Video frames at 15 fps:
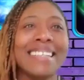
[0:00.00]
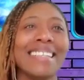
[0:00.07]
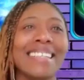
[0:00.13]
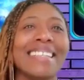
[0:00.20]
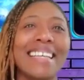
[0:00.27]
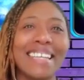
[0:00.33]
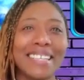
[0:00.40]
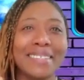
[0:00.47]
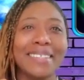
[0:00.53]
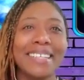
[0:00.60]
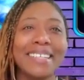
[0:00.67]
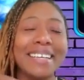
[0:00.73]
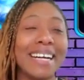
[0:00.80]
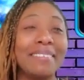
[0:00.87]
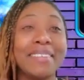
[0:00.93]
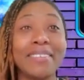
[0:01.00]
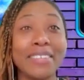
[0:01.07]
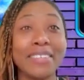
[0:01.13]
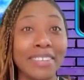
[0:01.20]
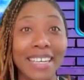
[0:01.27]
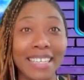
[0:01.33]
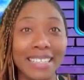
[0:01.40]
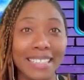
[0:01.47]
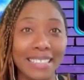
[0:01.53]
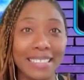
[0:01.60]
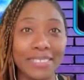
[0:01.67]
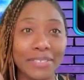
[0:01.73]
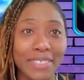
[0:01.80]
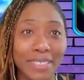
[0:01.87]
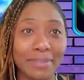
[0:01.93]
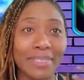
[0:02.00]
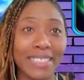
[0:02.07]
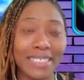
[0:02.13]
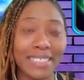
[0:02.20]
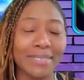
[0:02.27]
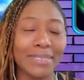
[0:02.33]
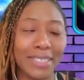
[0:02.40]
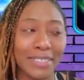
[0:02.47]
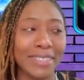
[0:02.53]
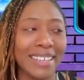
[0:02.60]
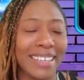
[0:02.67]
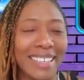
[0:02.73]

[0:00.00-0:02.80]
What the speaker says: Thank you. Thank you. I've never cried like this. For some reason, I want to cry.